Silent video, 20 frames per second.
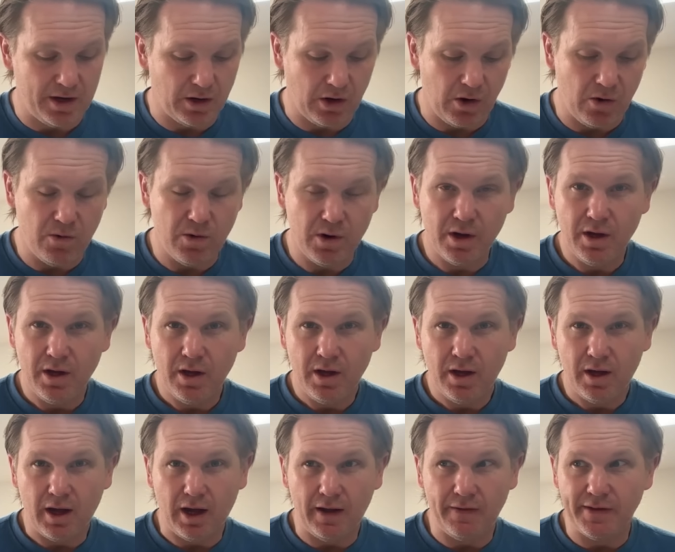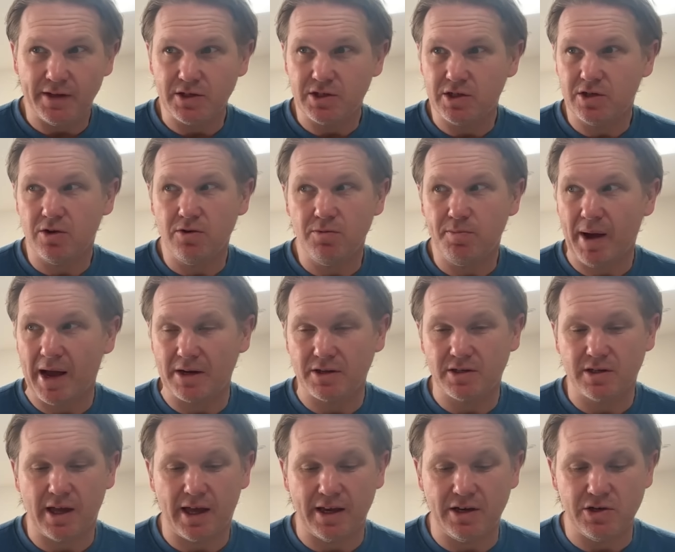ago and there's 2 backs
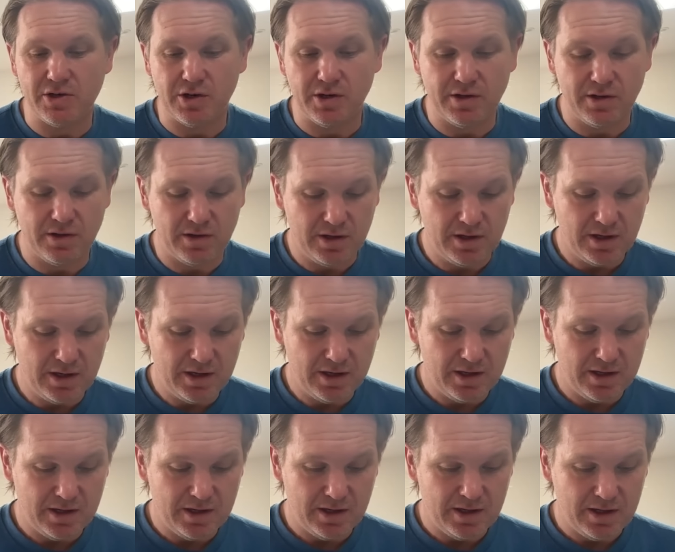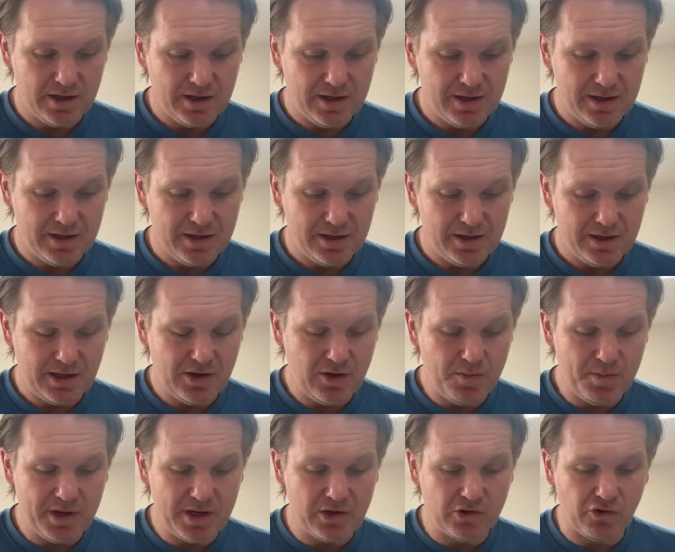get injured, they could
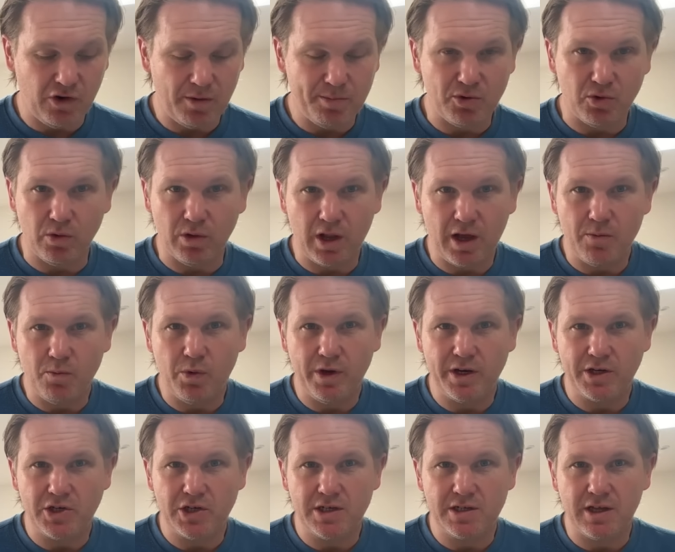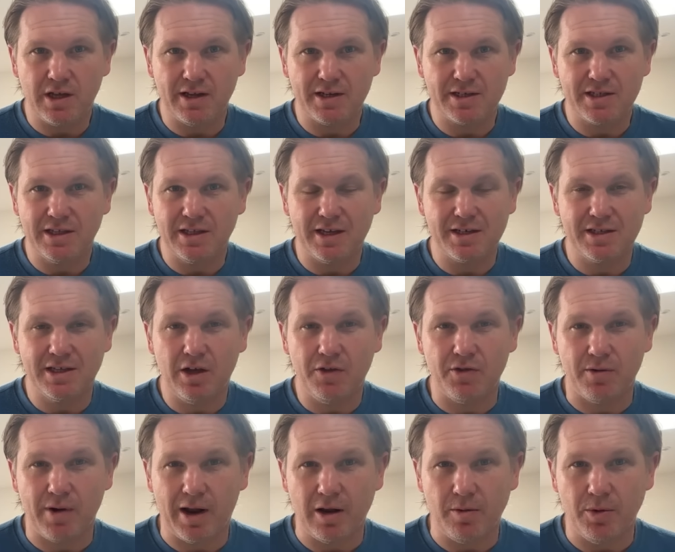be in trouble. Like, that's the
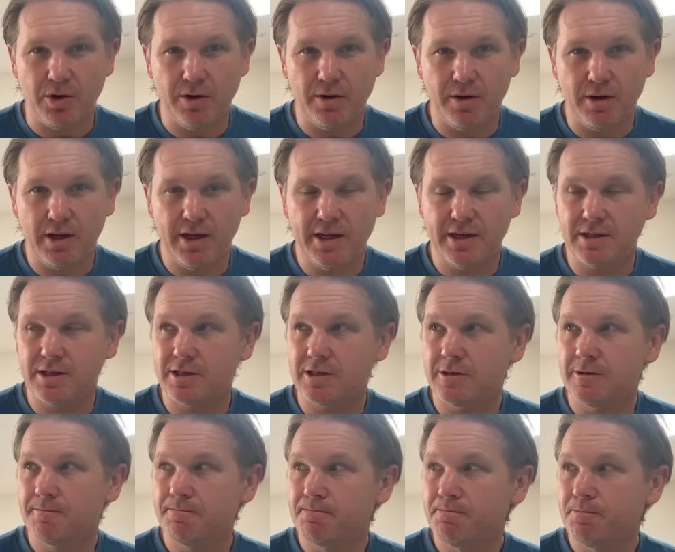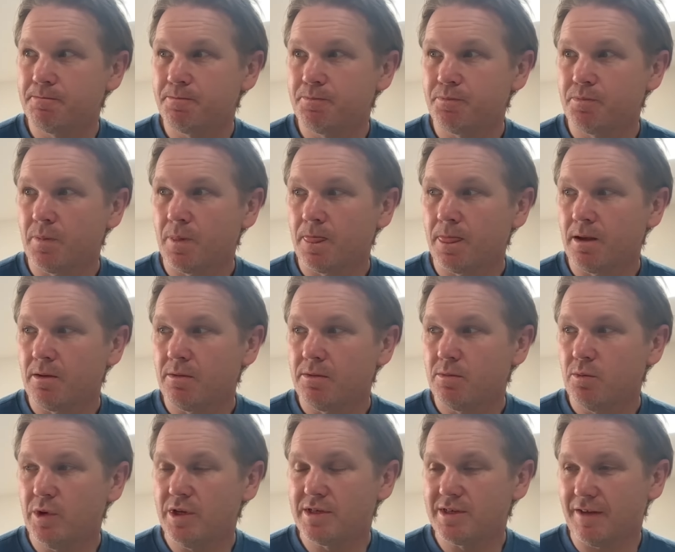other element, is
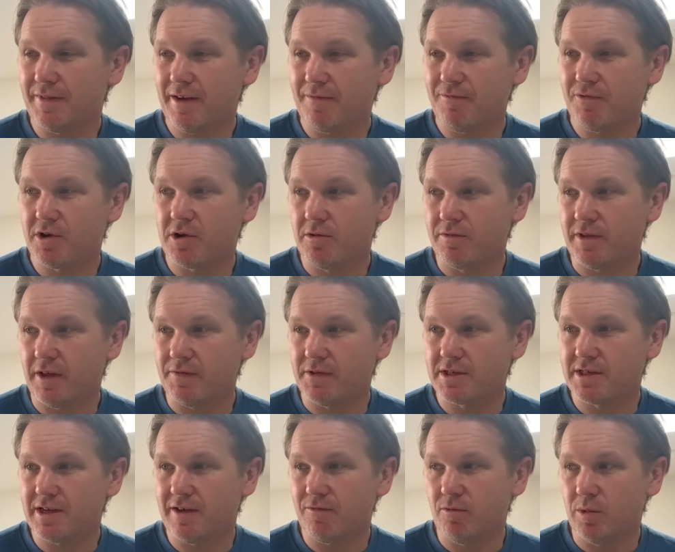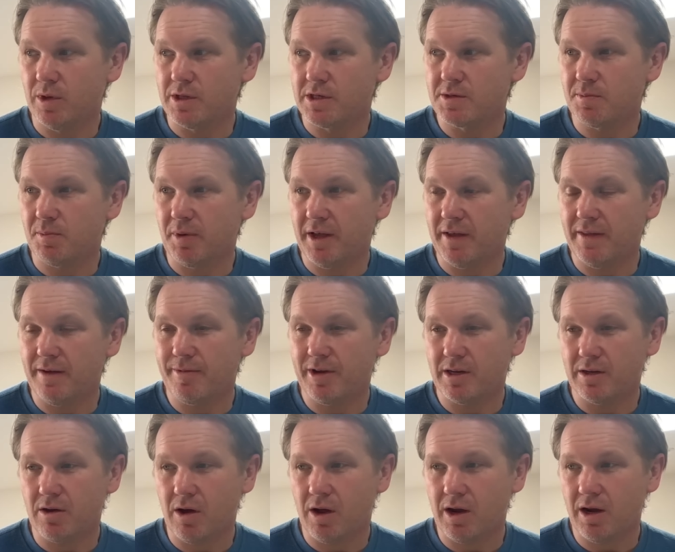when South Africa have done the 7-1 split, they've had
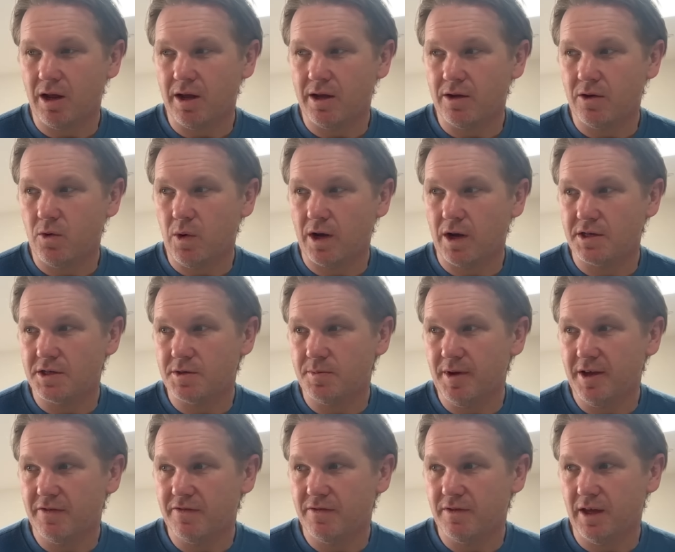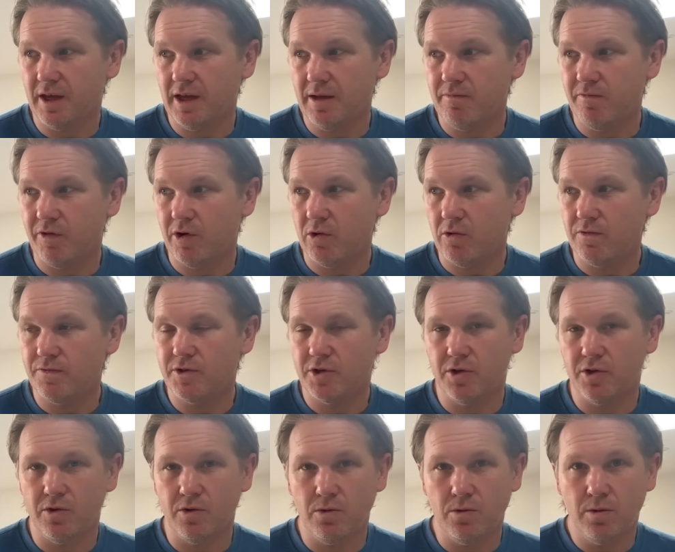a guy like Quacker Smith involved,
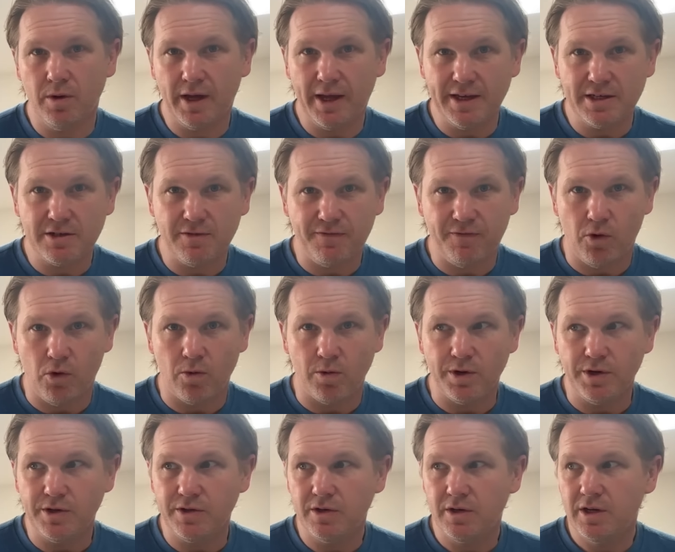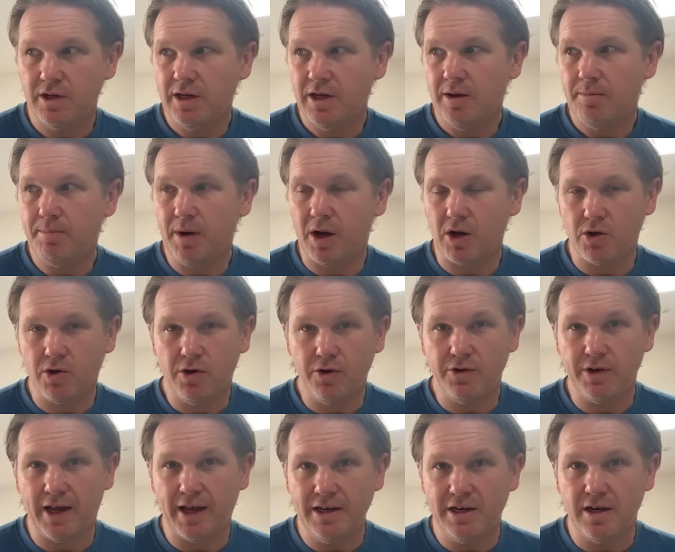who is a forward, but
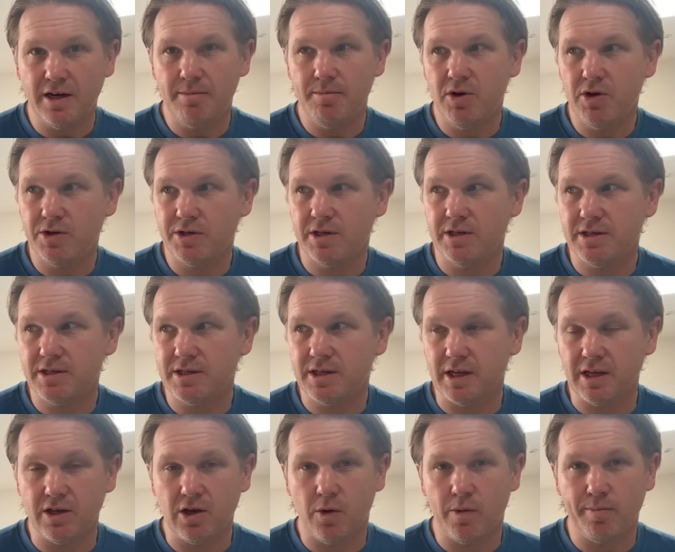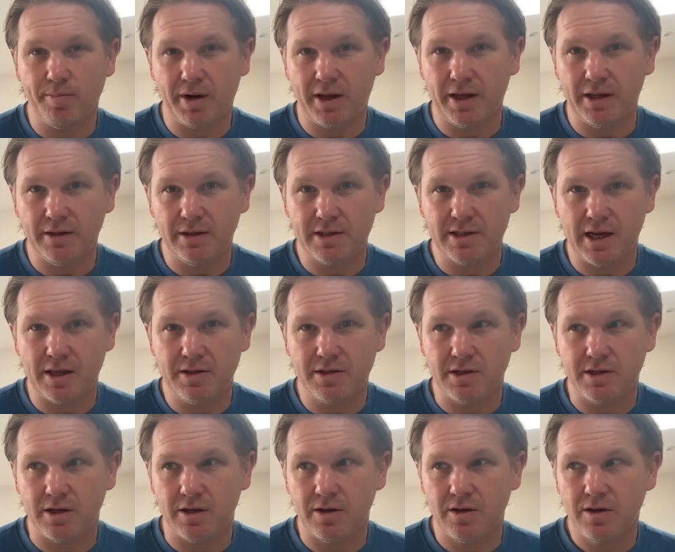could, in an emergency, go and play in the
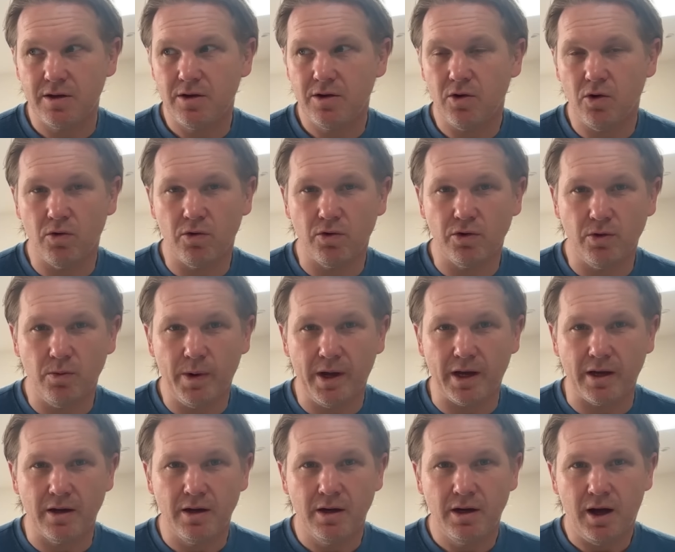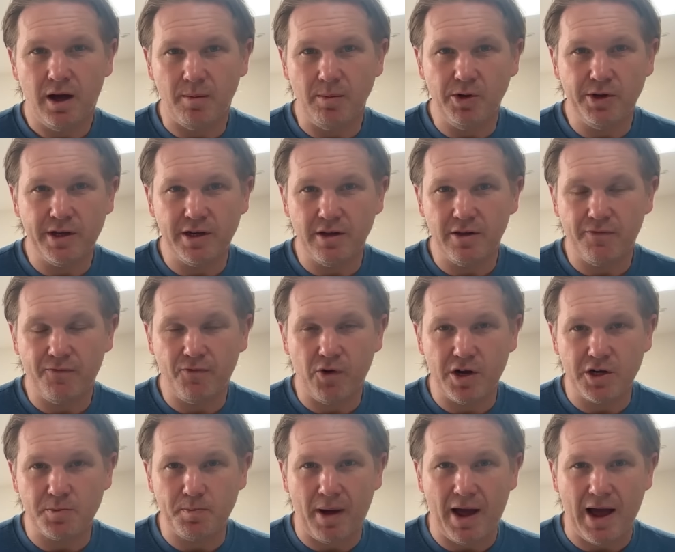centre or on the wing. I'm looking at the
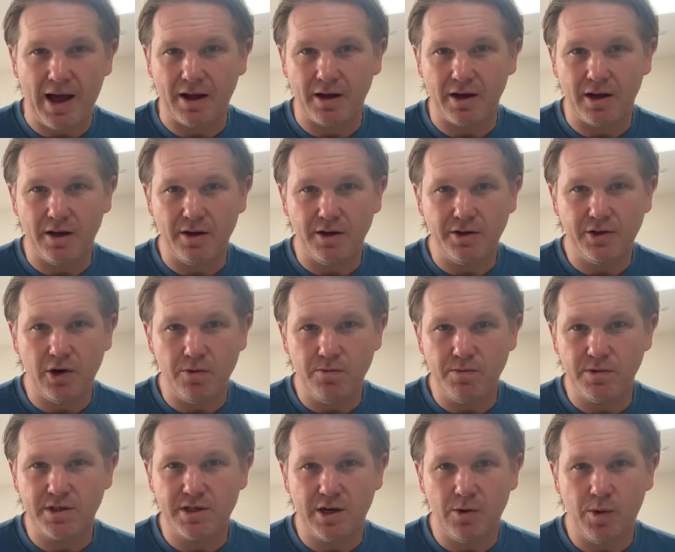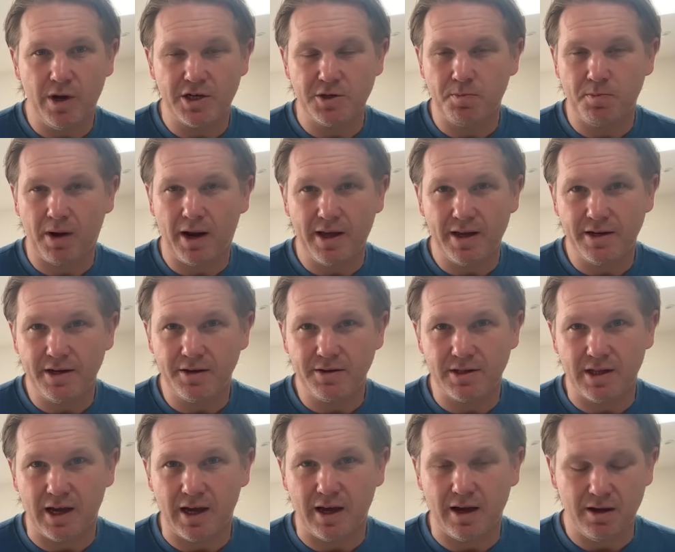French pack, and I don't see which player does
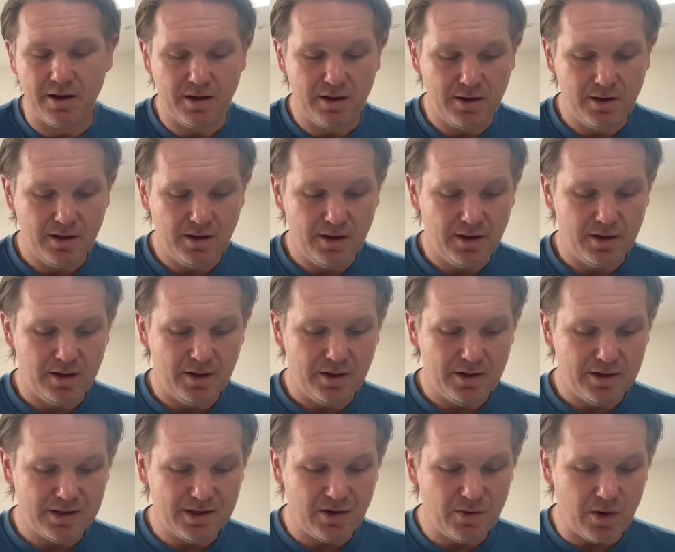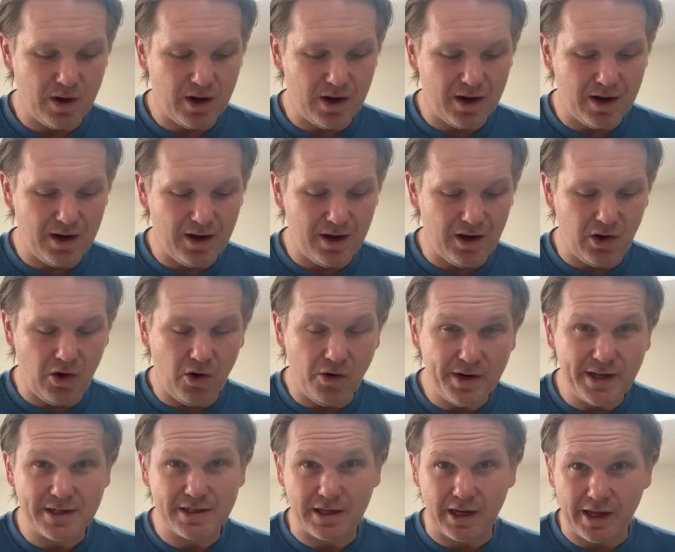that. So,
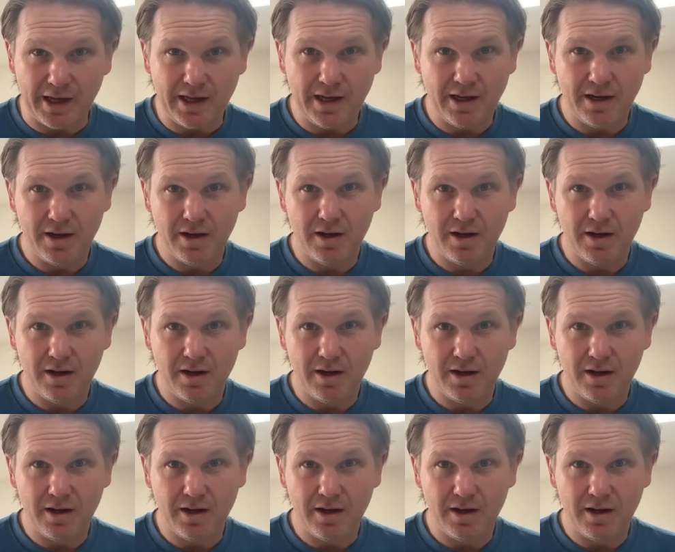honestly,